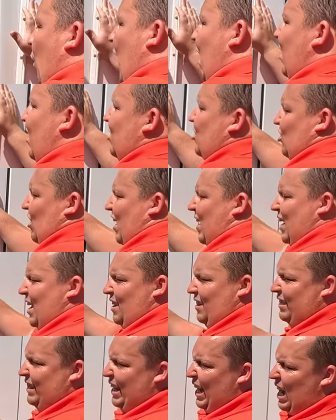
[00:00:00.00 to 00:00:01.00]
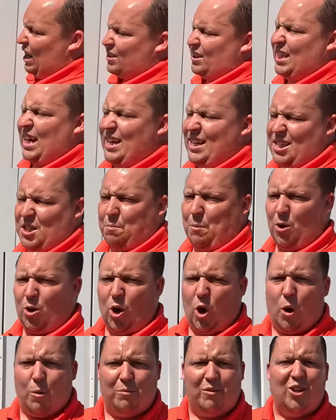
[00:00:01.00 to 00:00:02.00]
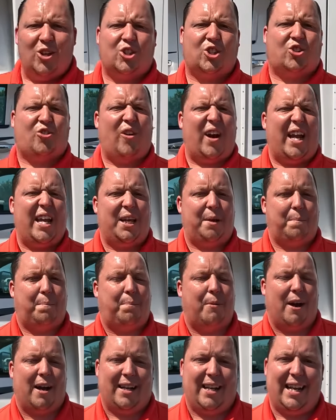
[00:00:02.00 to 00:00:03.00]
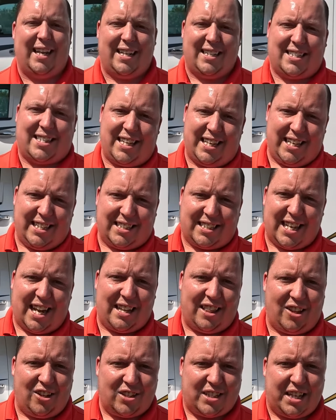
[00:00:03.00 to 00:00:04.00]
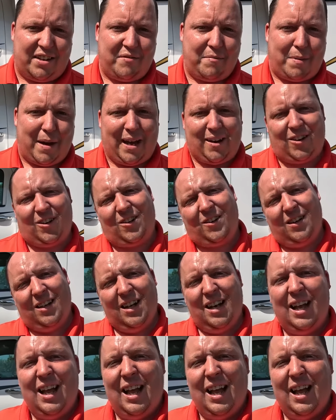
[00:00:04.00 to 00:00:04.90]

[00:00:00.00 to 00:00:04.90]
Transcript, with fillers: While am drying up, the outside of this motorhome looks great, but it is the inside that looks even better.